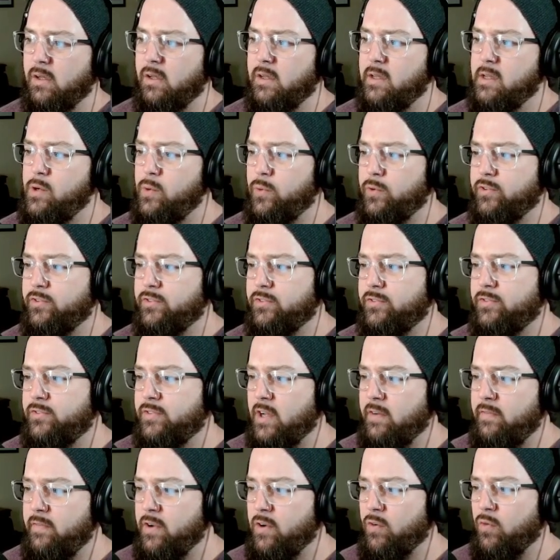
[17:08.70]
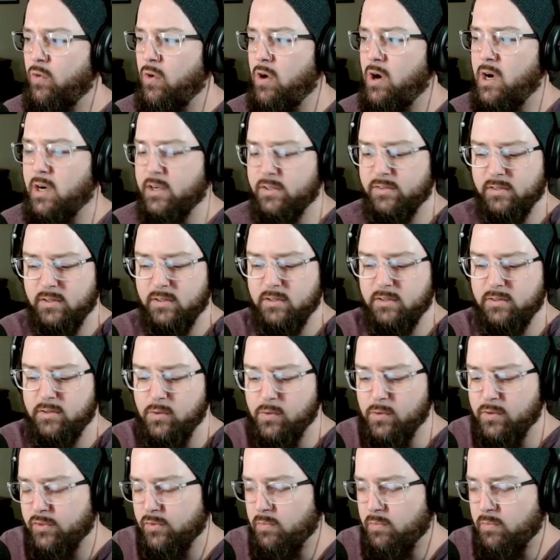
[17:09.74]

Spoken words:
He was stuffing rocks into his